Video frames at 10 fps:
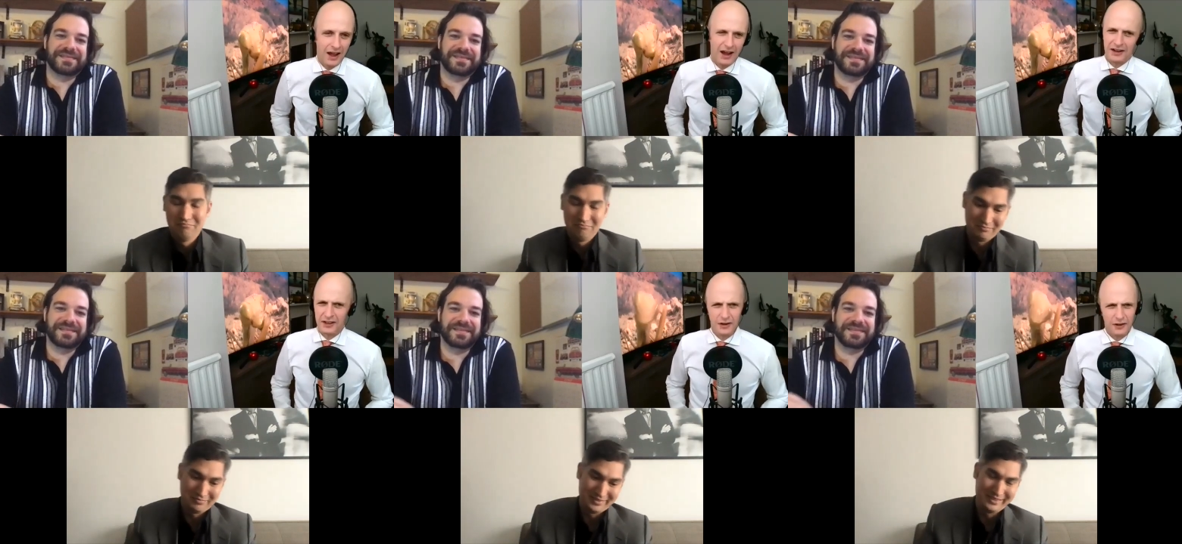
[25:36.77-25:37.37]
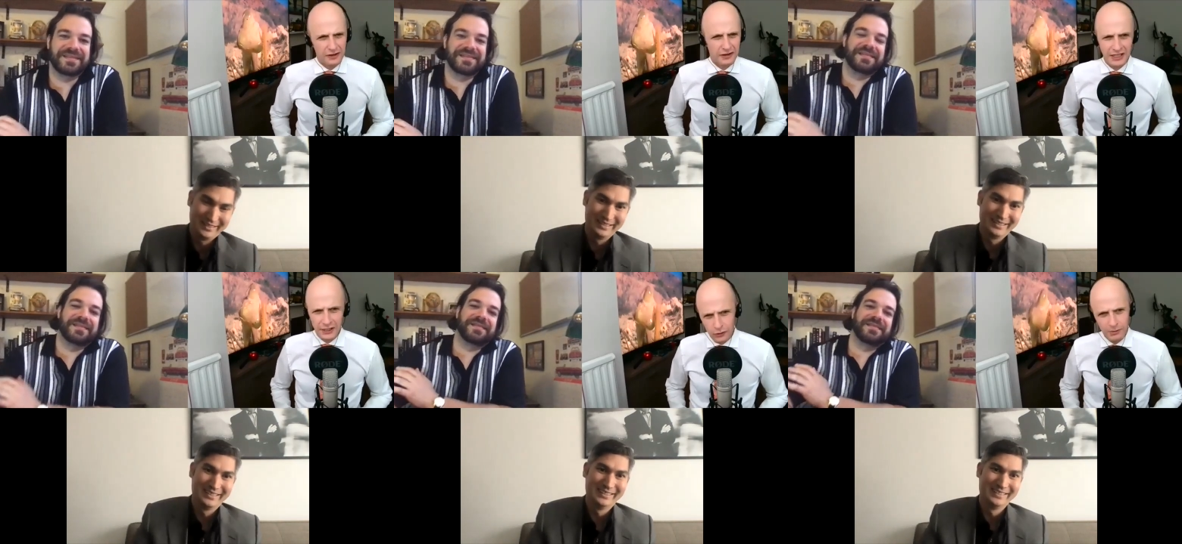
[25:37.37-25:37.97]
Speaker 1: I don't know if this is
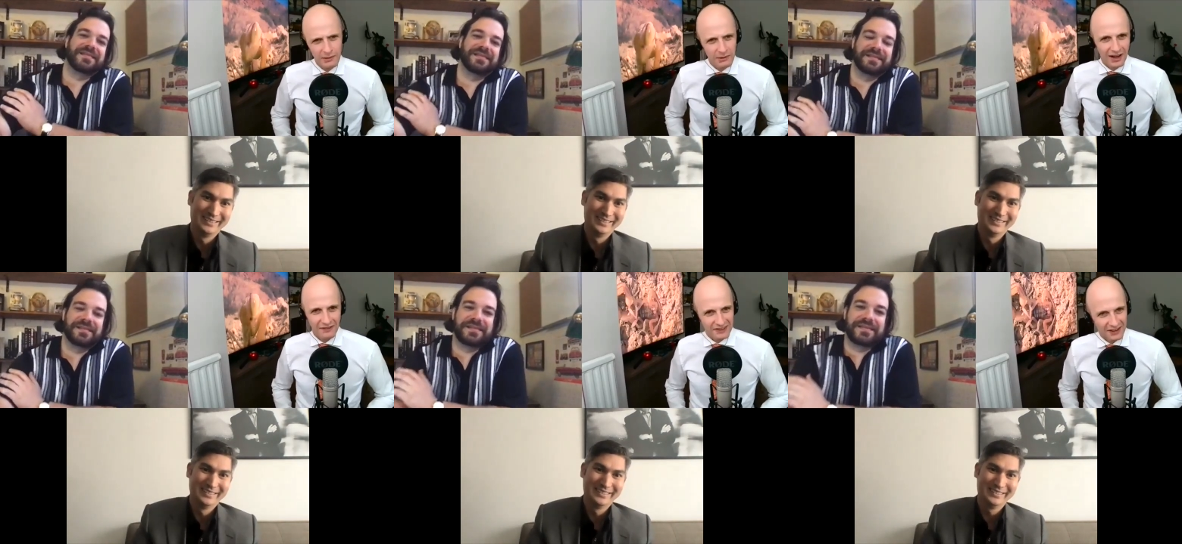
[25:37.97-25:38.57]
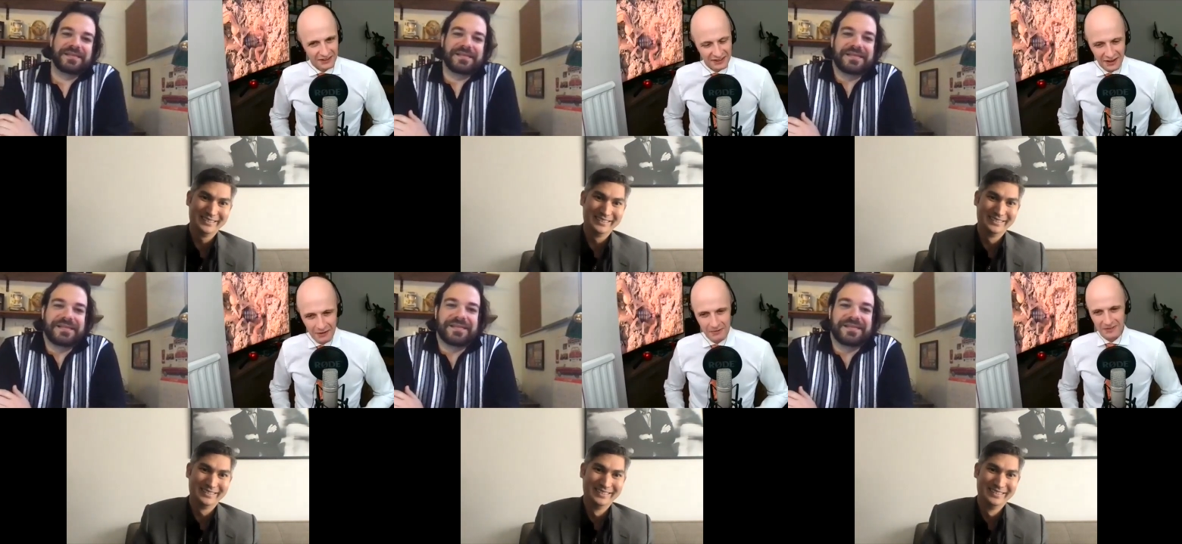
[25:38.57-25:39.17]
legal. Maybe I'll have to cut this
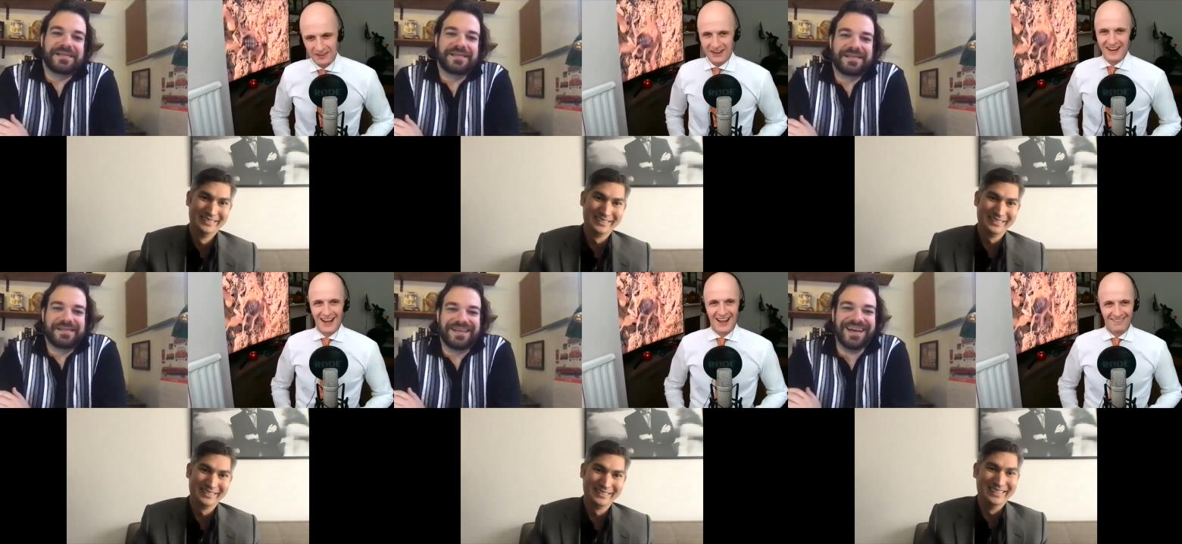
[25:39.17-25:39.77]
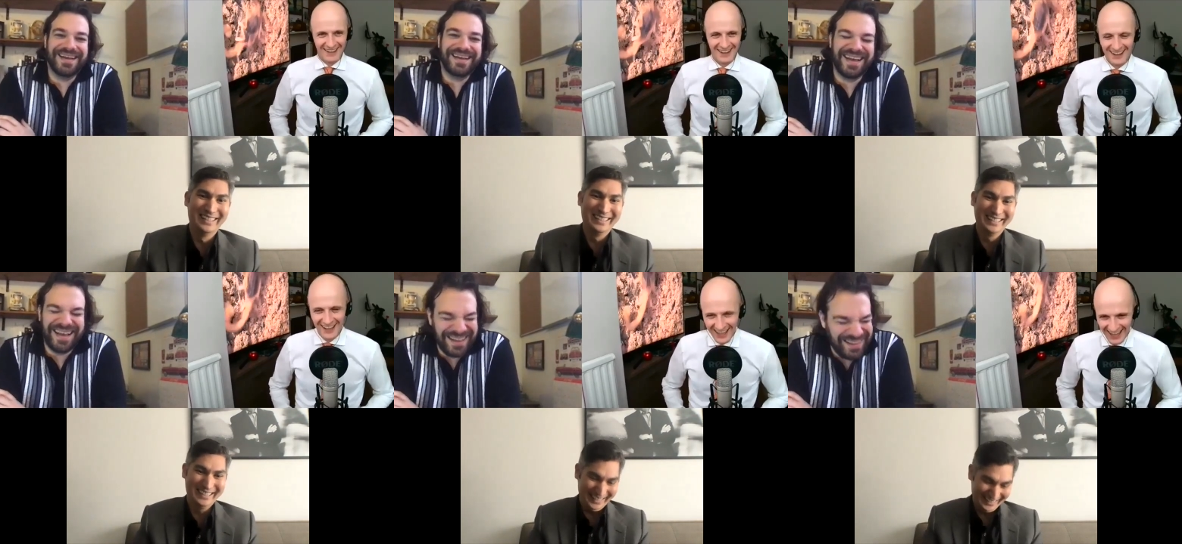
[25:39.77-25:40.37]
out, but you have
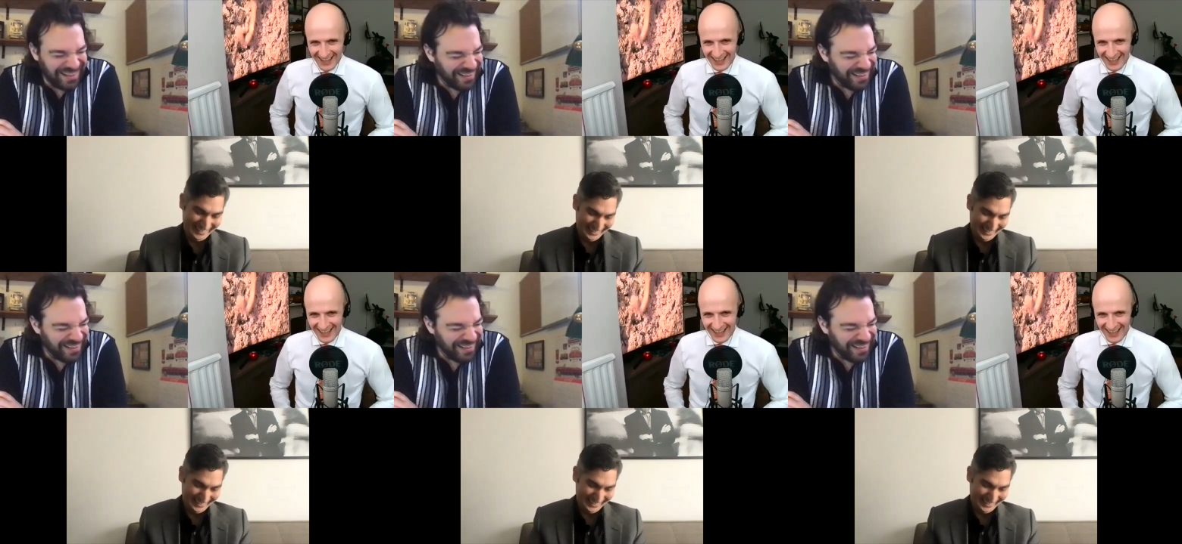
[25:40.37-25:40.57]
to.